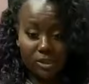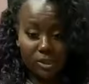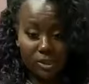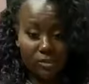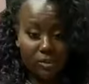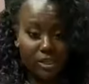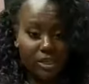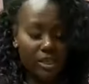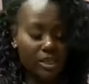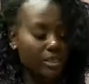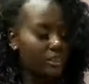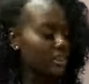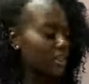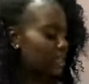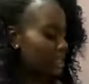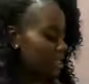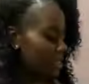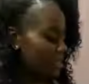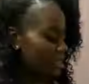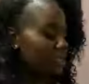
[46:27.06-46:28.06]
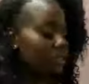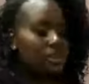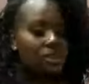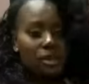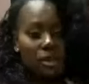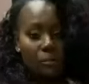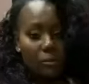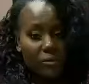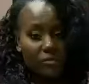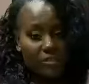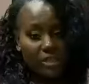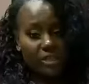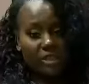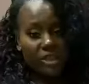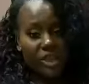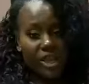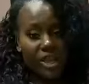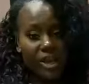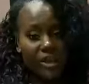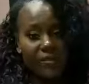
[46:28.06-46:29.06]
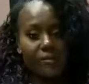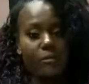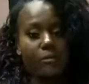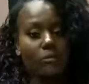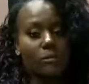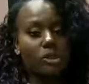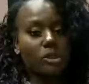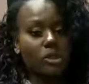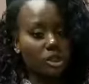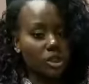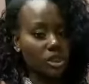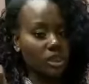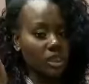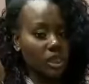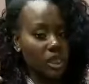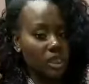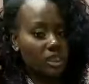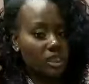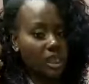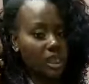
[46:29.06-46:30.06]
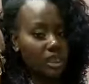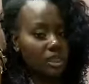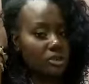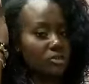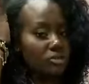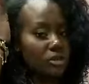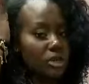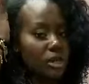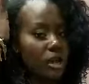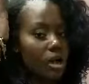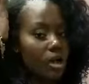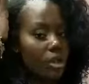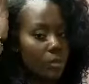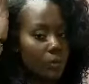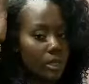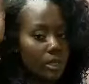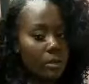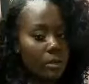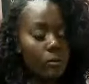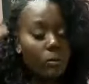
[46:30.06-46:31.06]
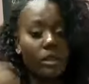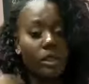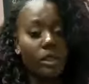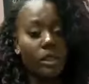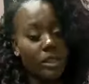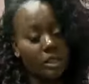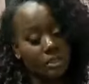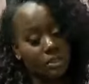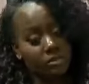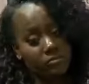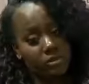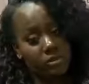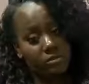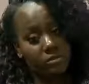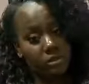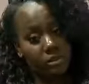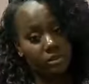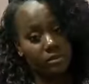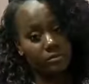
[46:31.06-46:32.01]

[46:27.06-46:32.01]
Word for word: shrinkage, this is going to prevent your hair from getting shrunk all the way up with a diffuser.